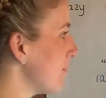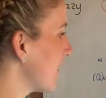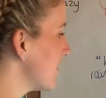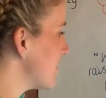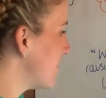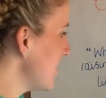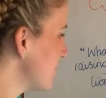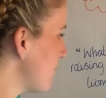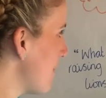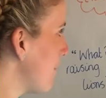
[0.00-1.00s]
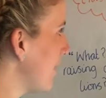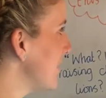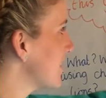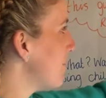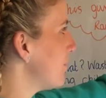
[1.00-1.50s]
Because this, remember,
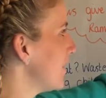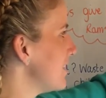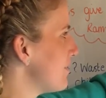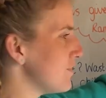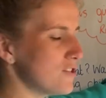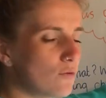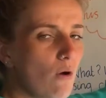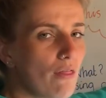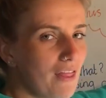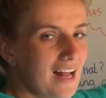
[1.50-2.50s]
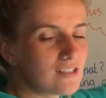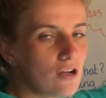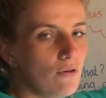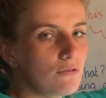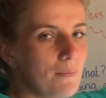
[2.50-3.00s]
is completely different to what that
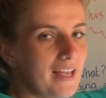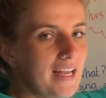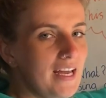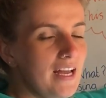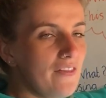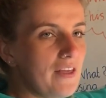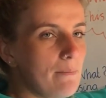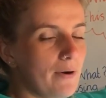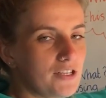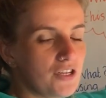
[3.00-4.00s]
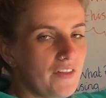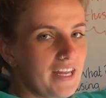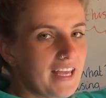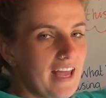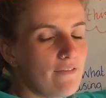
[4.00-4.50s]
told me, the impression that
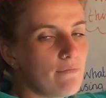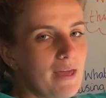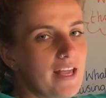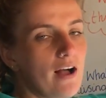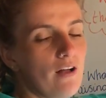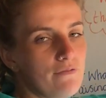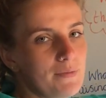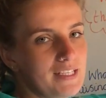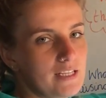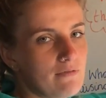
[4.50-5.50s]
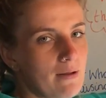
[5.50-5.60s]
it gave me of Mrs.